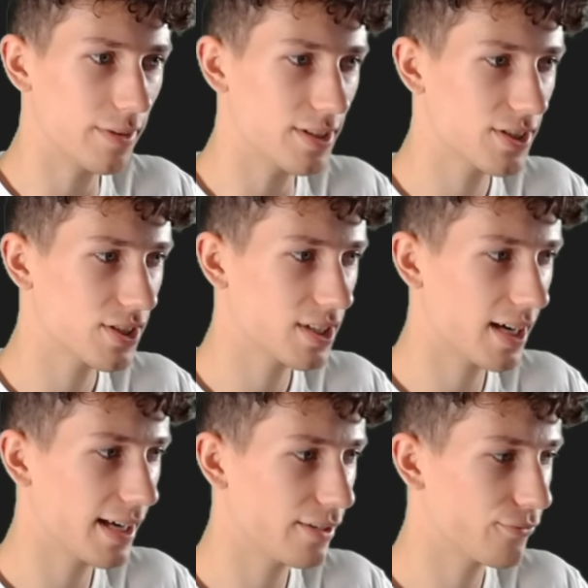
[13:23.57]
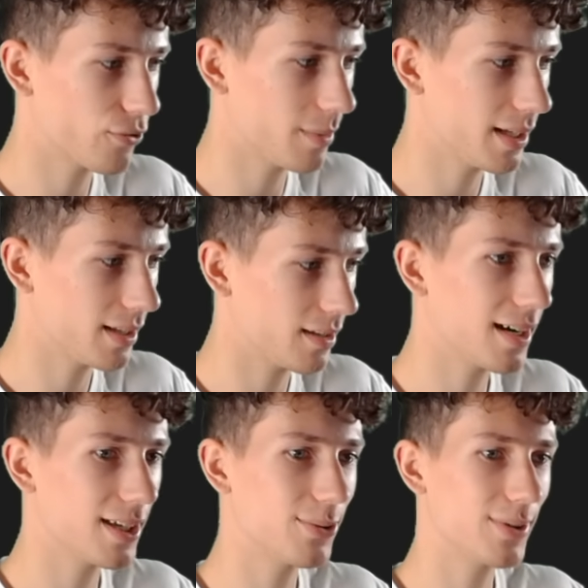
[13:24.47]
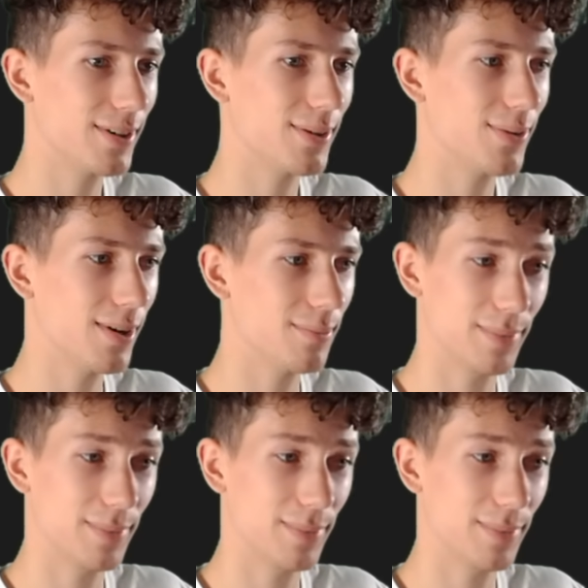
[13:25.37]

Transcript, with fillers: the sky from it. There you go.